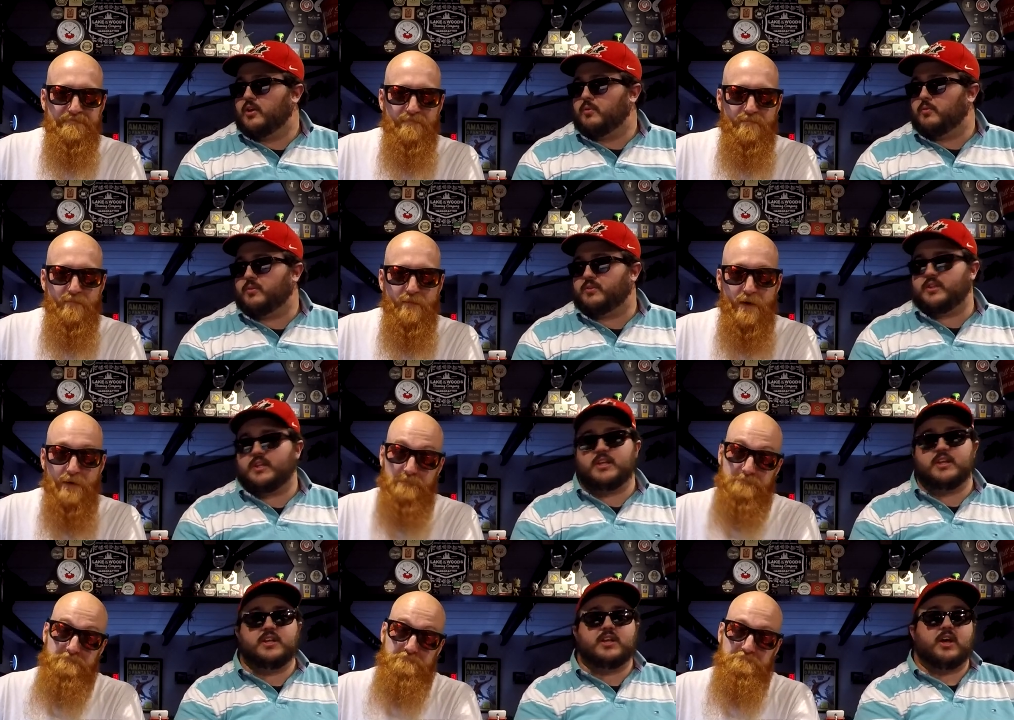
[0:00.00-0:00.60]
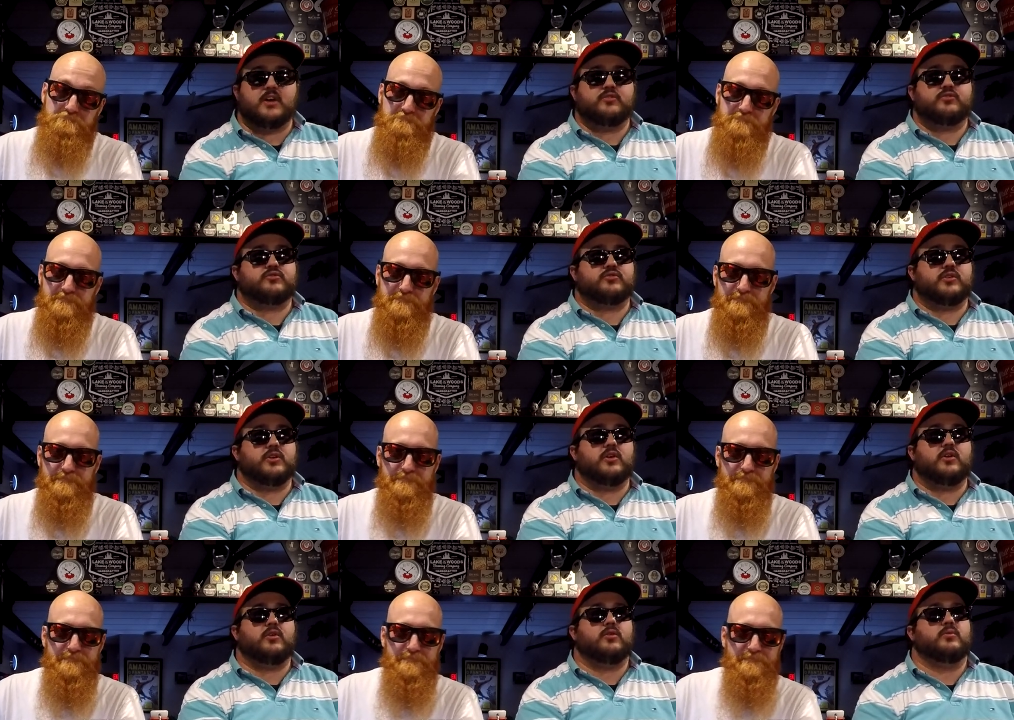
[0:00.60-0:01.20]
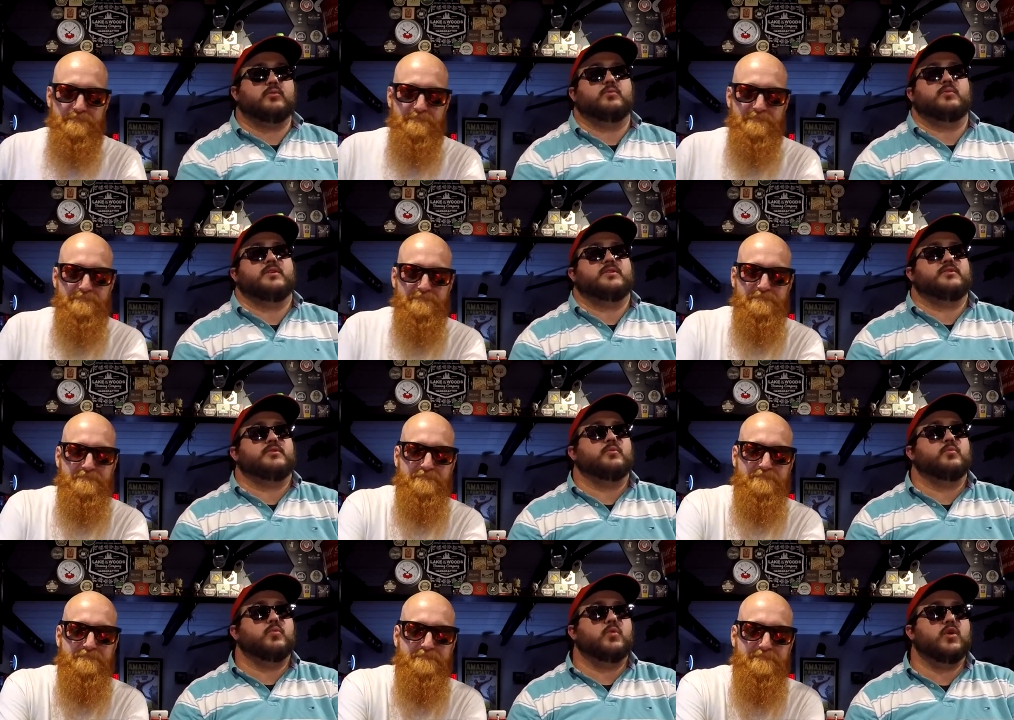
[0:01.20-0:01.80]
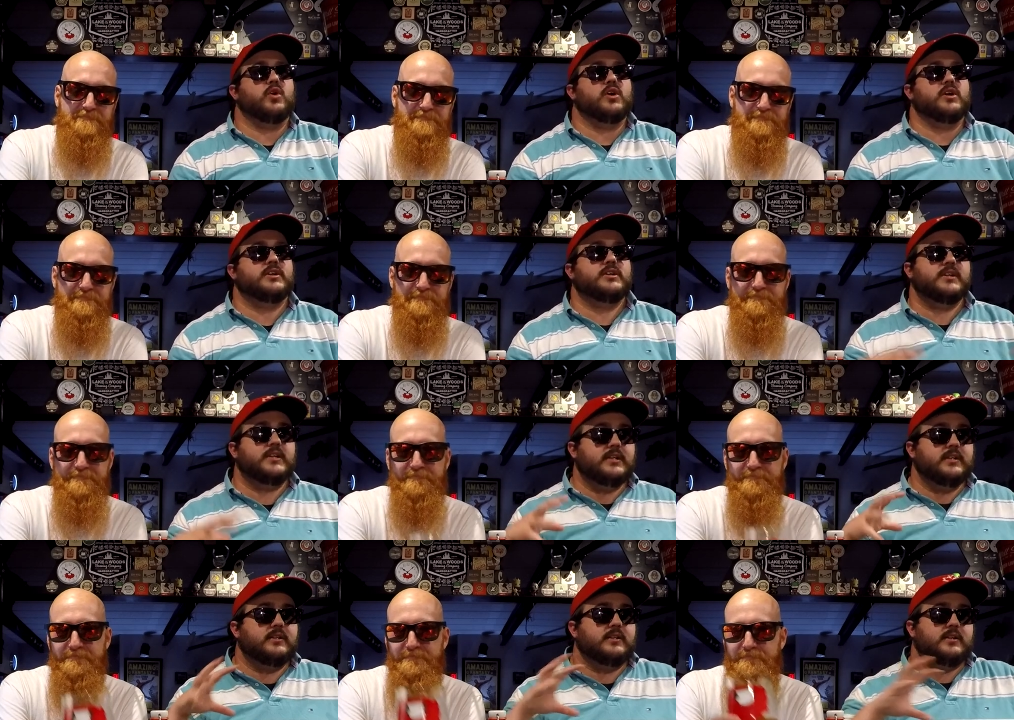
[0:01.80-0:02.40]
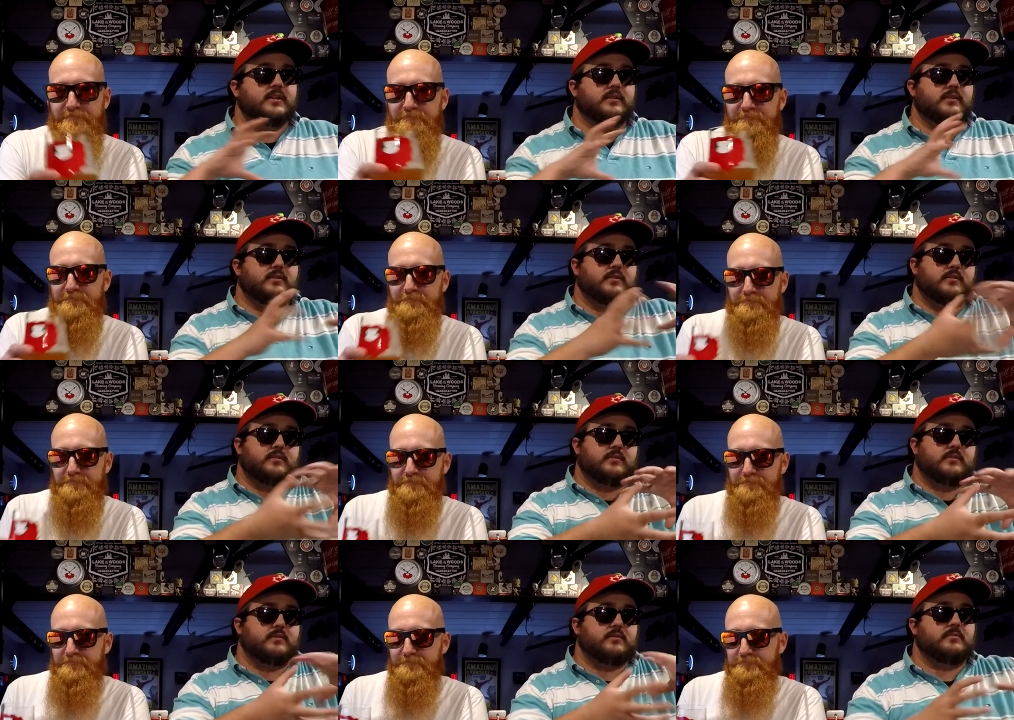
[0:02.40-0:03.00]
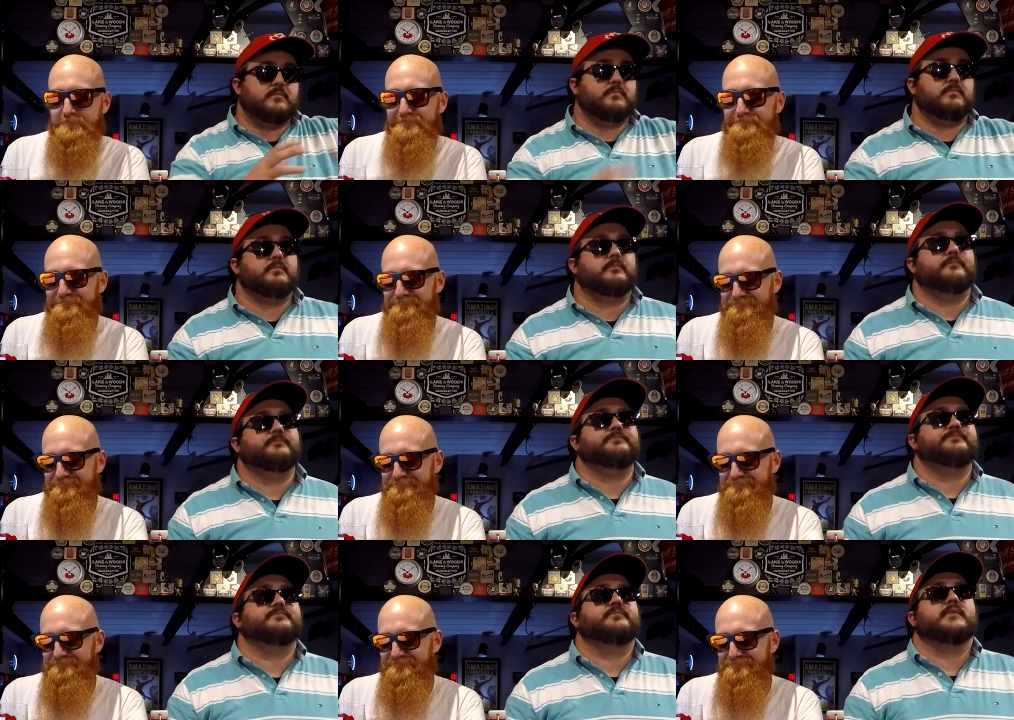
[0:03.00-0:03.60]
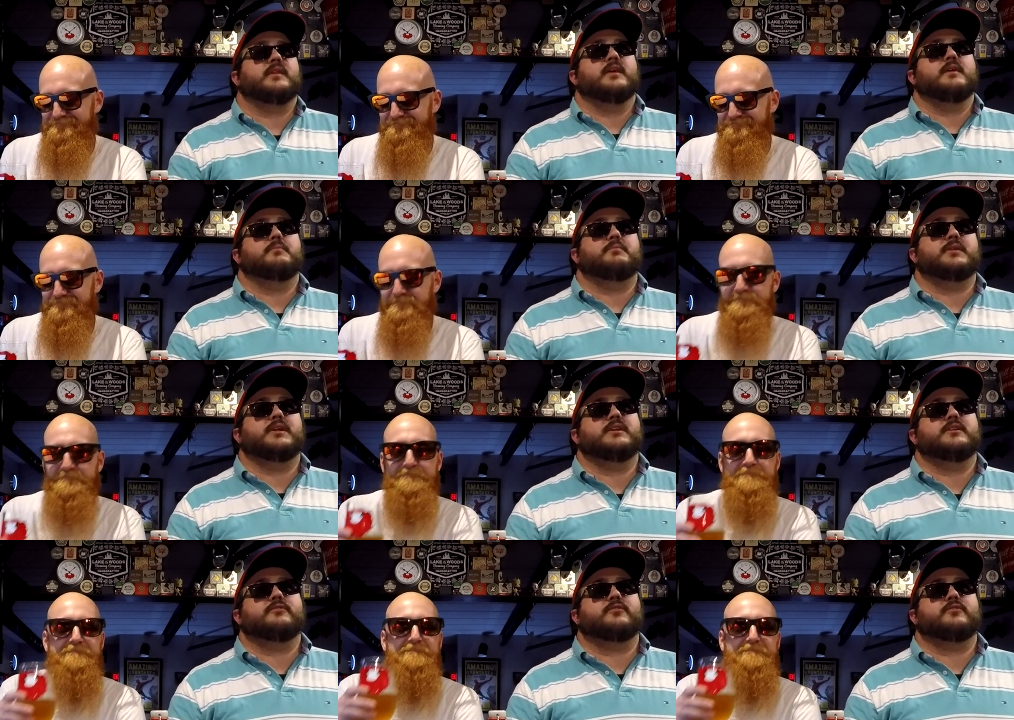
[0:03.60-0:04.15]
Speaker 1: With the industrial, with the wood, and the blend